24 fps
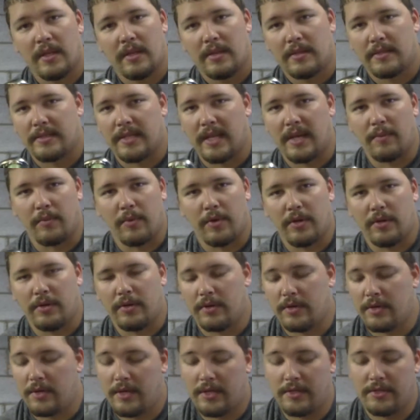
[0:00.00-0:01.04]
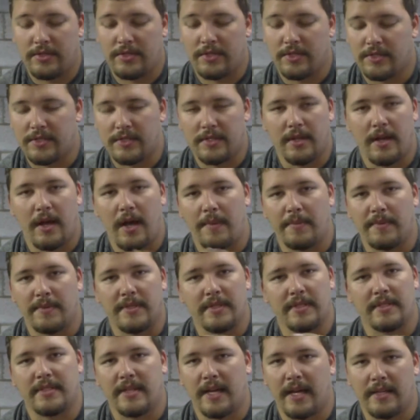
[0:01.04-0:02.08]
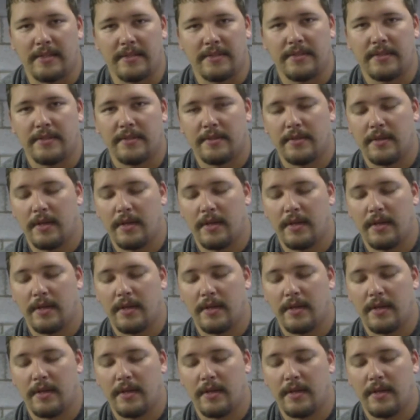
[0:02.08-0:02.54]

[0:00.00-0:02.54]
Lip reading: Same reel, it's just opposite sides.